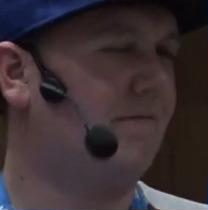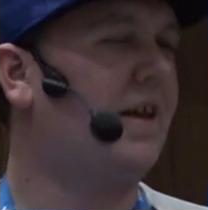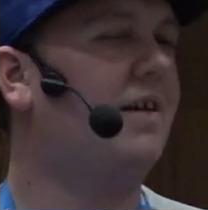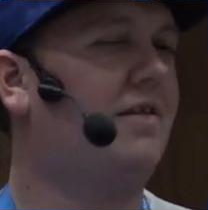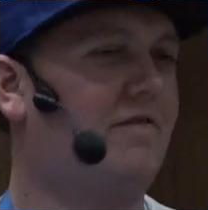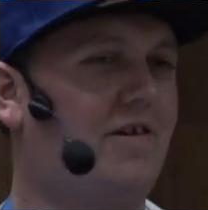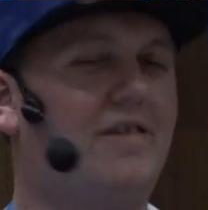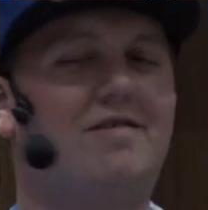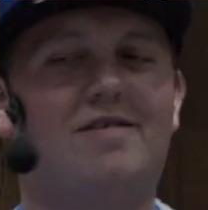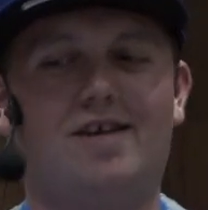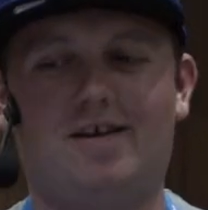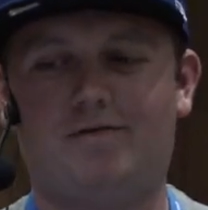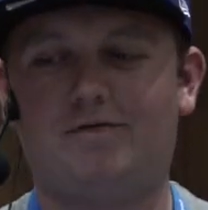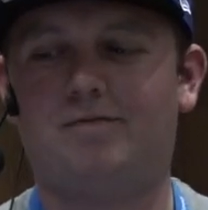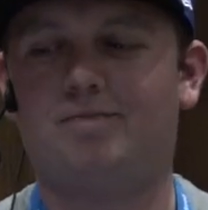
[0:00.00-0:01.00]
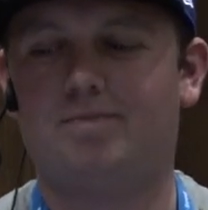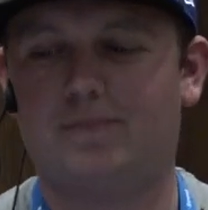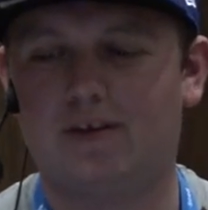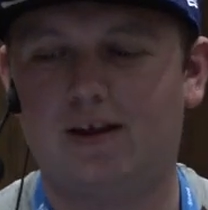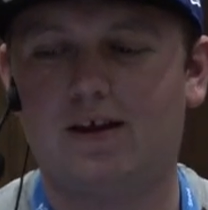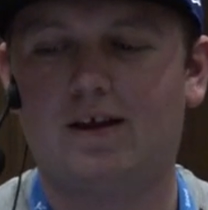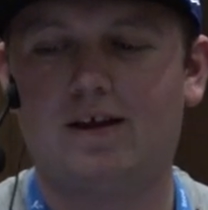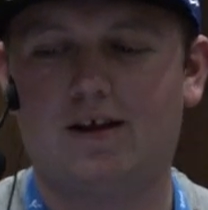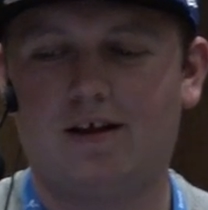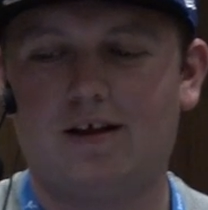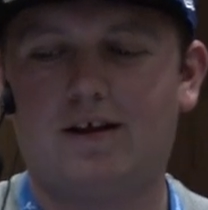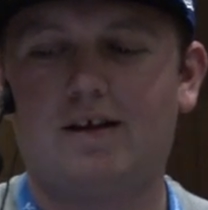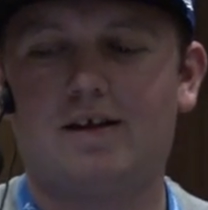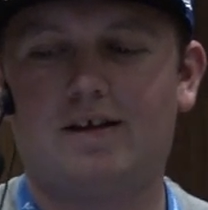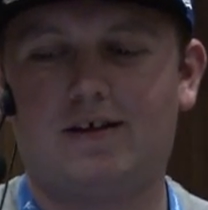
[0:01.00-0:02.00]
It's not safe.
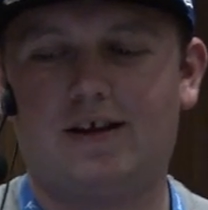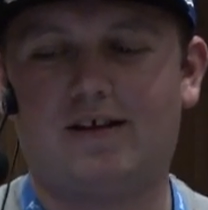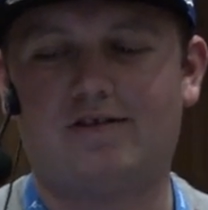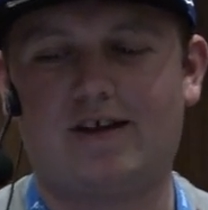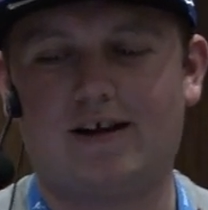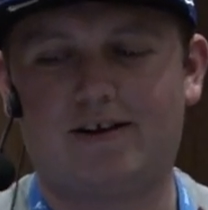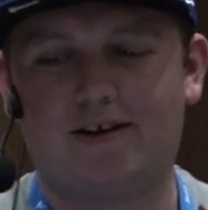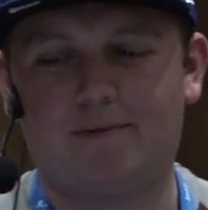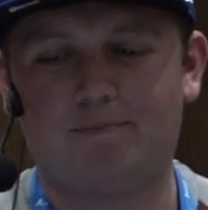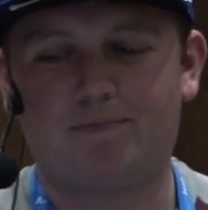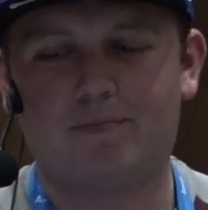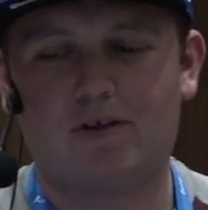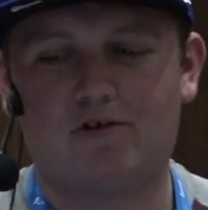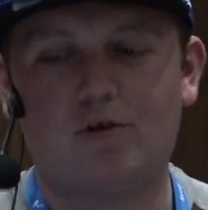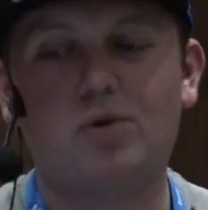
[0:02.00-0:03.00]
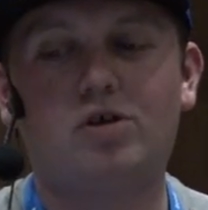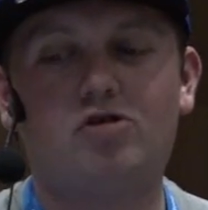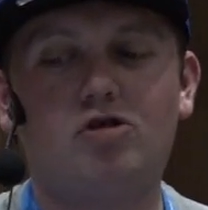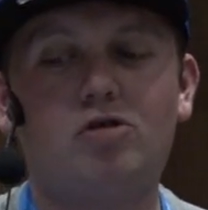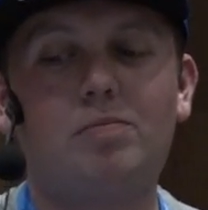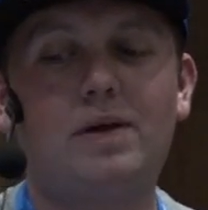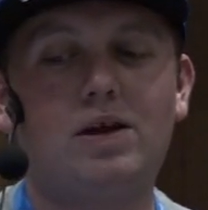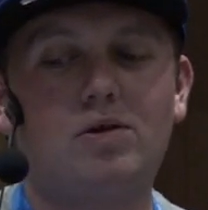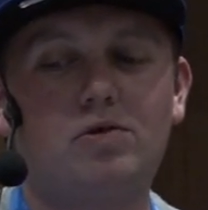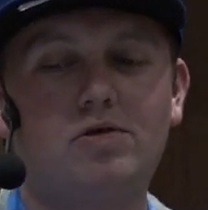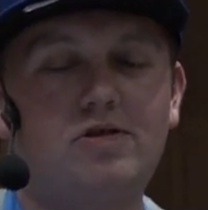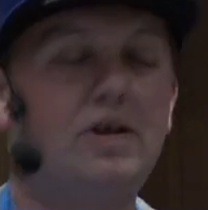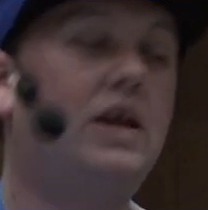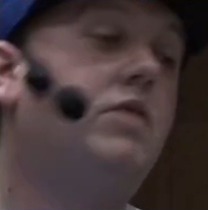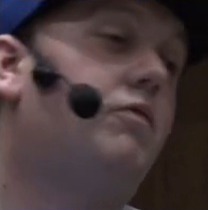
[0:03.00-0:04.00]
Exactly. So it should be
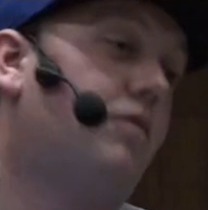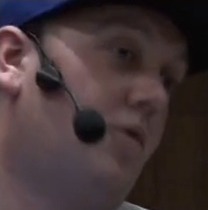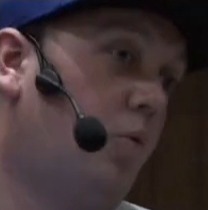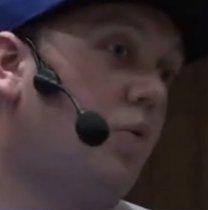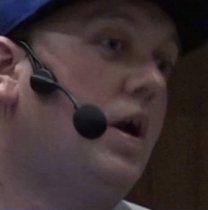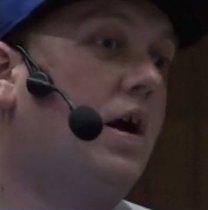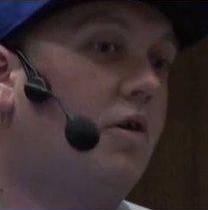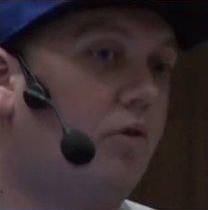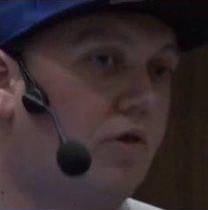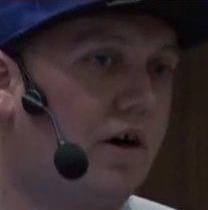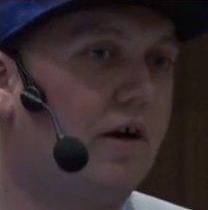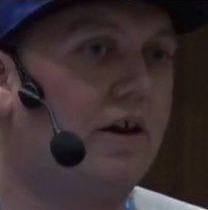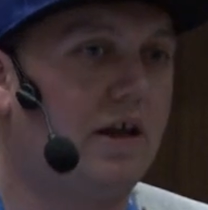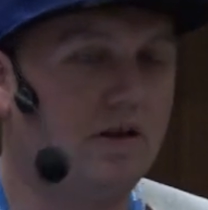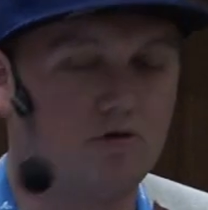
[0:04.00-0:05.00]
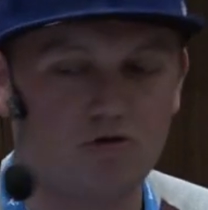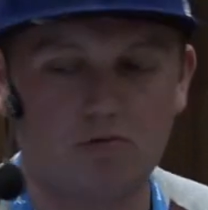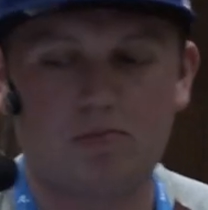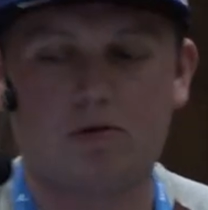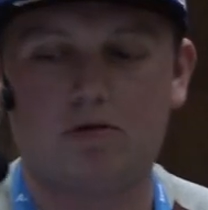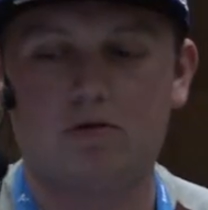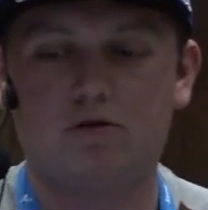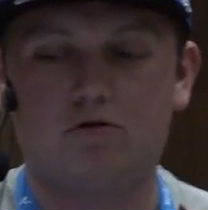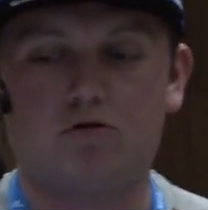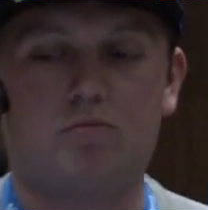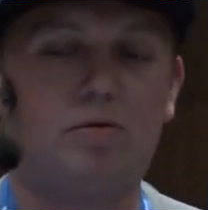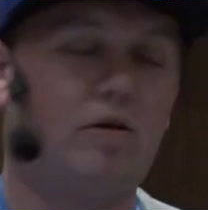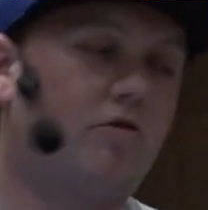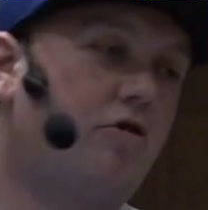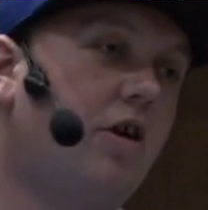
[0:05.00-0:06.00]
used if we are already in
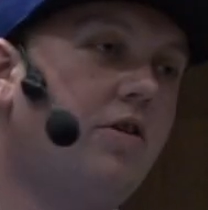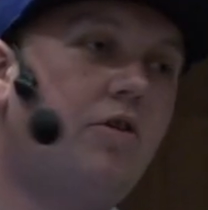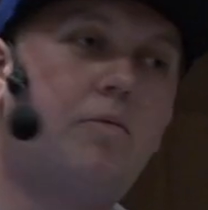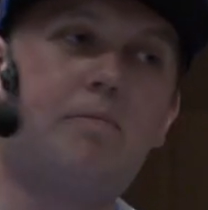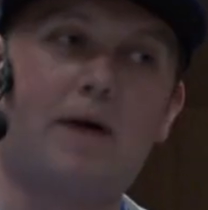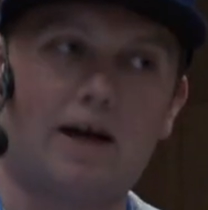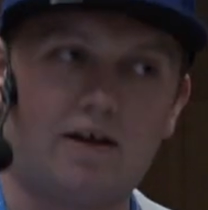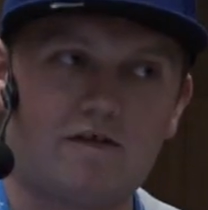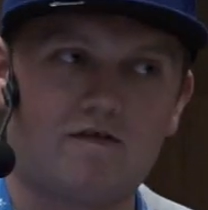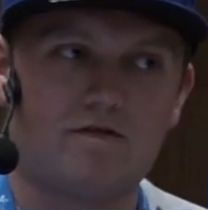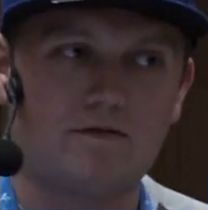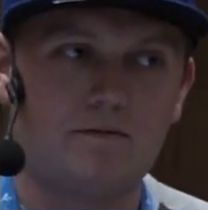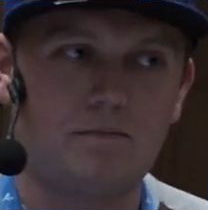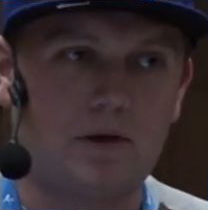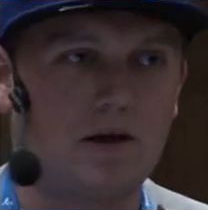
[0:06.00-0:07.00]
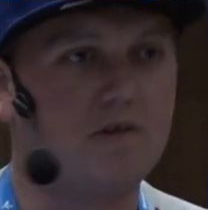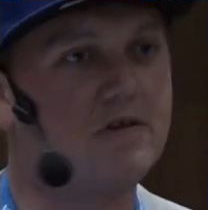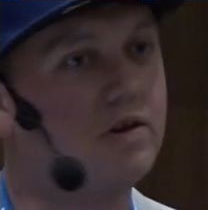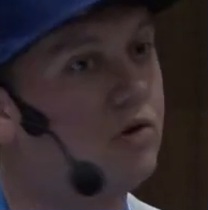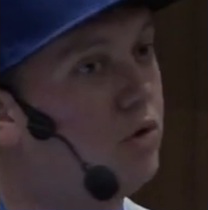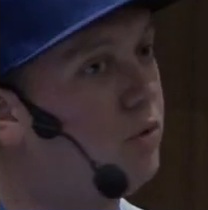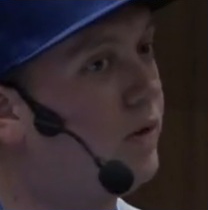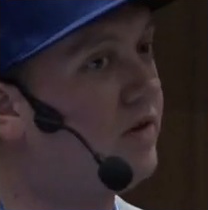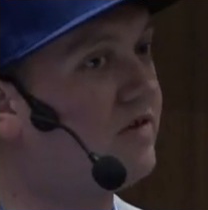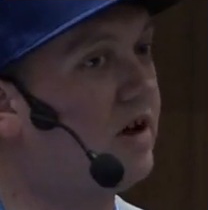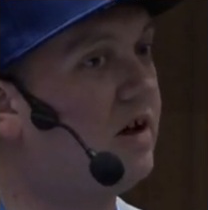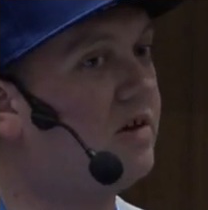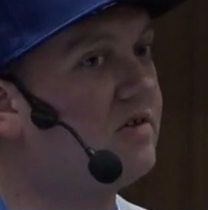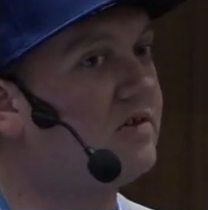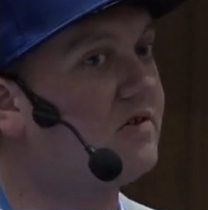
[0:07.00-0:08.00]
Drupal random bytes, because it always
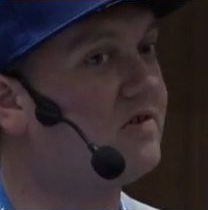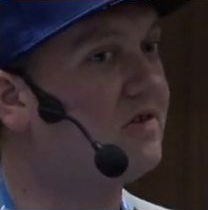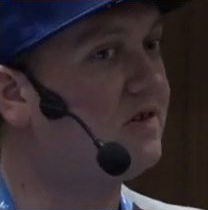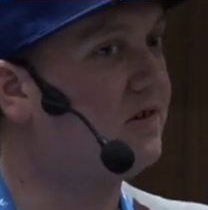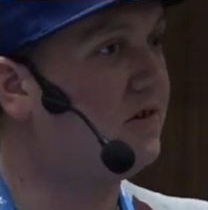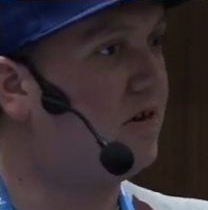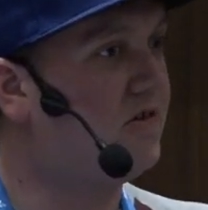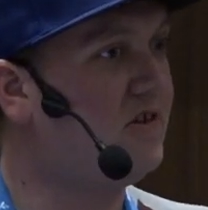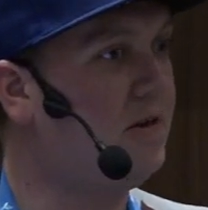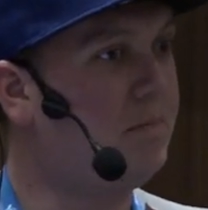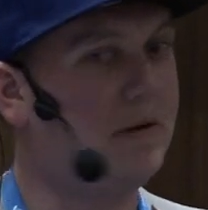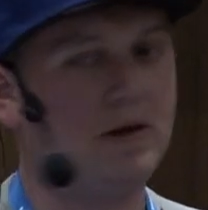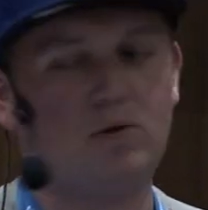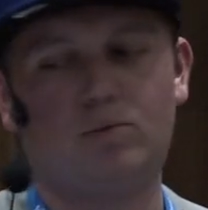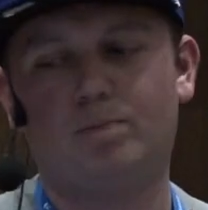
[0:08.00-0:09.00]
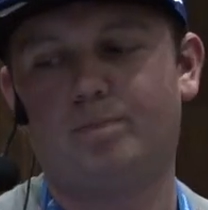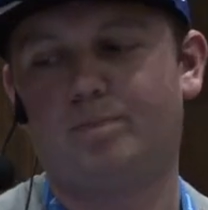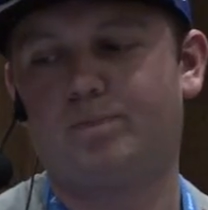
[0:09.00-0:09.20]
asks the CPU.